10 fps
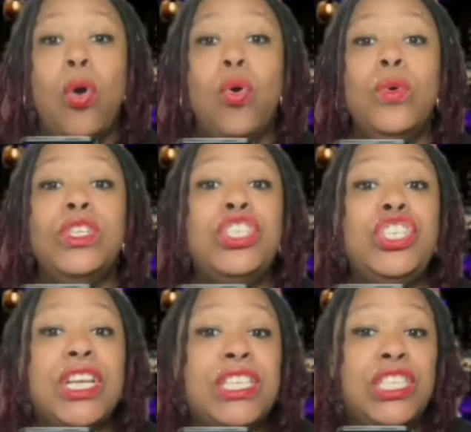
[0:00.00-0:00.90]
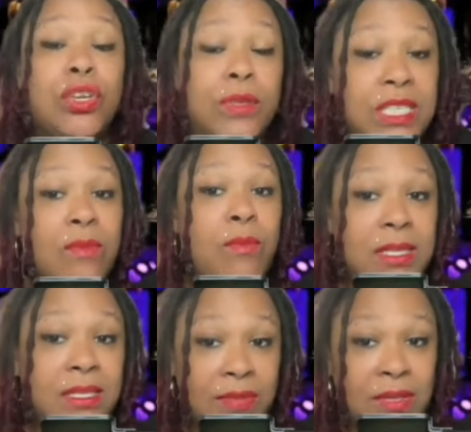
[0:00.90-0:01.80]
who was just 13
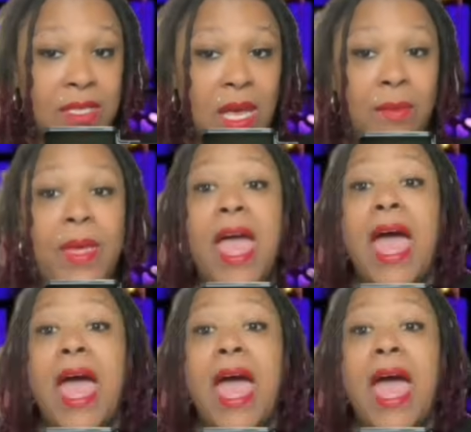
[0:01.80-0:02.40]
months at the time.